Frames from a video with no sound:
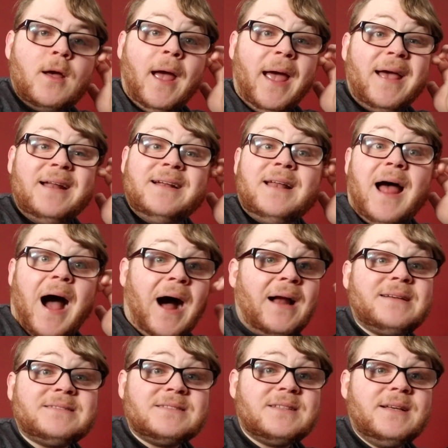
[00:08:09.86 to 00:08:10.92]
And
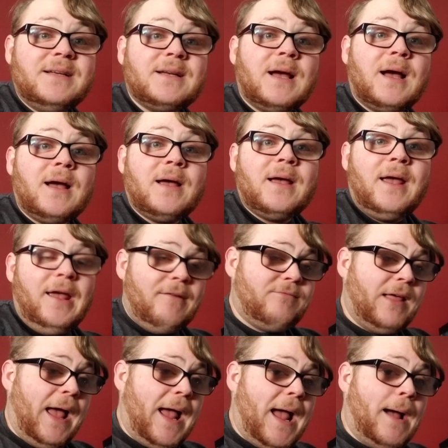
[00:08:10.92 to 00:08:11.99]
honestly, if
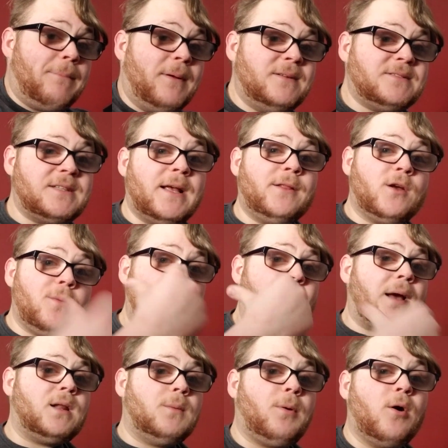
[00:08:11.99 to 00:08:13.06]
that happens and they're
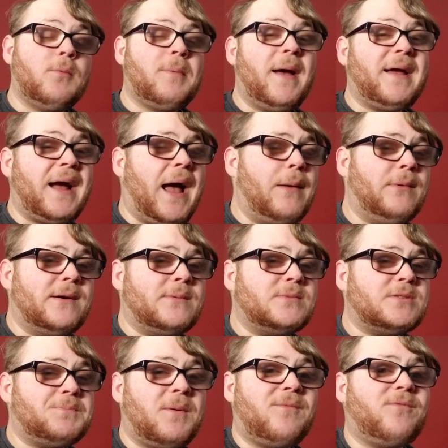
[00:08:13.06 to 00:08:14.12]
back in the Pokebank, I would
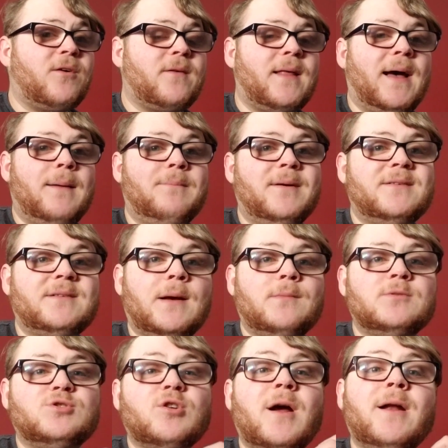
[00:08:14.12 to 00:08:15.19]
almost prefer that because I
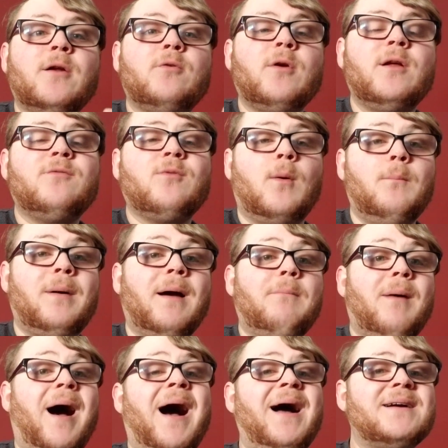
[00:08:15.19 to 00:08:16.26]
would try to transfer them by
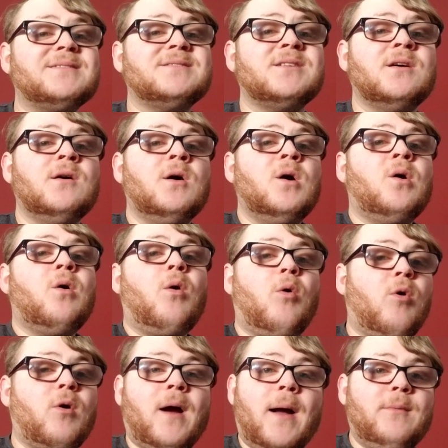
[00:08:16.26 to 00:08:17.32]
box,
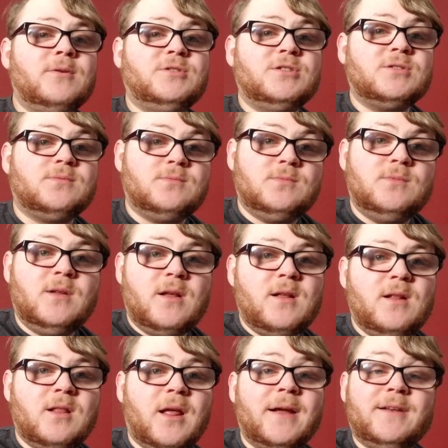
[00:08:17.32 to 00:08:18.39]
or I would just
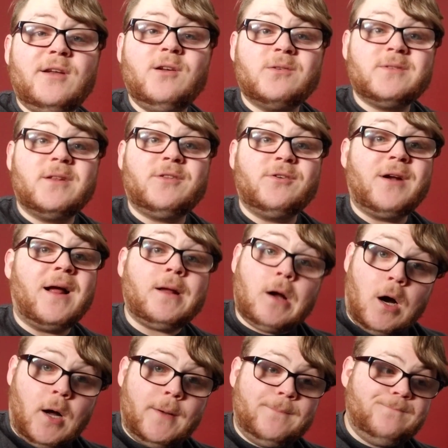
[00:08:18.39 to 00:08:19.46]
like to know that they're not
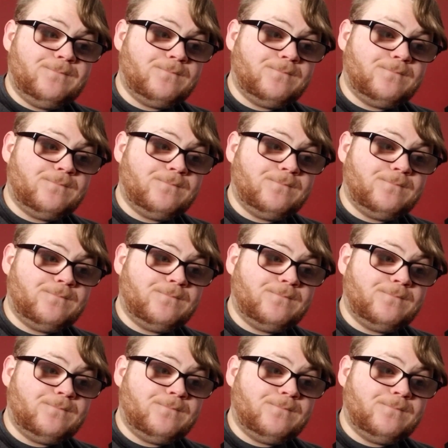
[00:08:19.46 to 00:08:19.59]
gone.